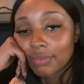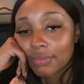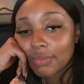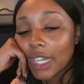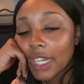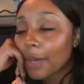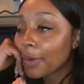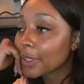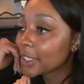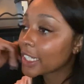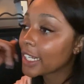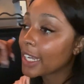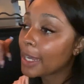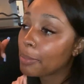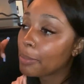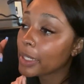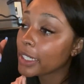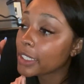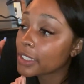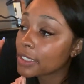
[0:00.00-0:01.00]
I wish they had
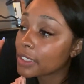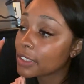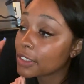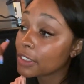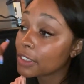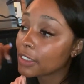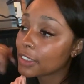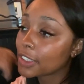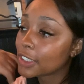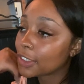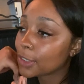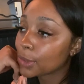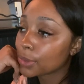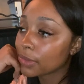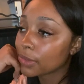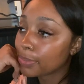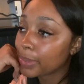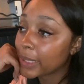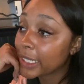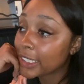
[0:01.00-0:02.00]
peach
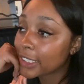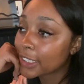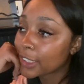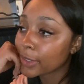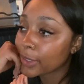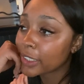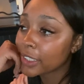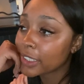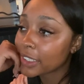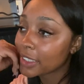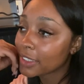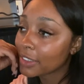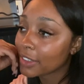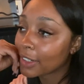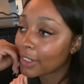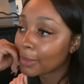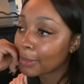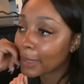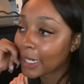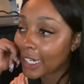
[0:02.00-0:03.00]
tweet.
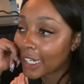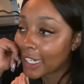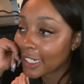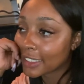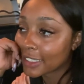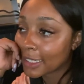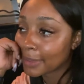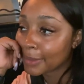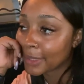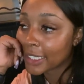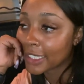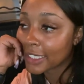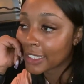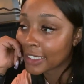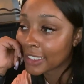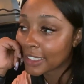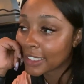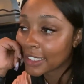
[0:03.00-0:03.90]
Oh my gosh, that'd be good.